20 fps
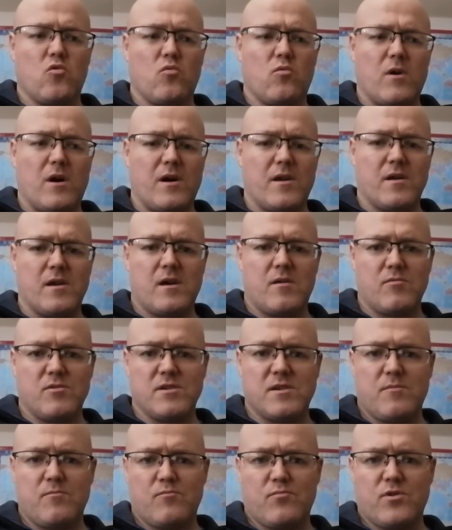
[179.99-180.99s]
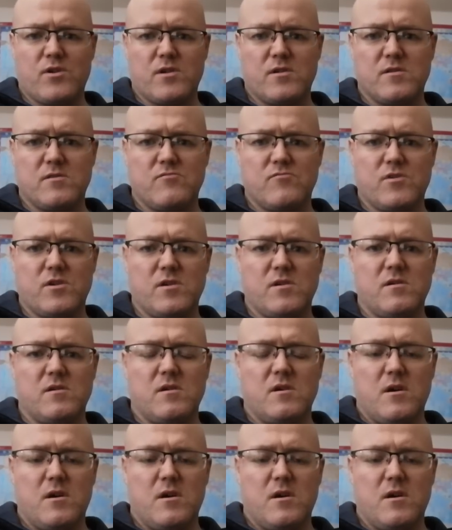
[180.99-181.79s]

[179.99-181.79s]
why I was in prison, right?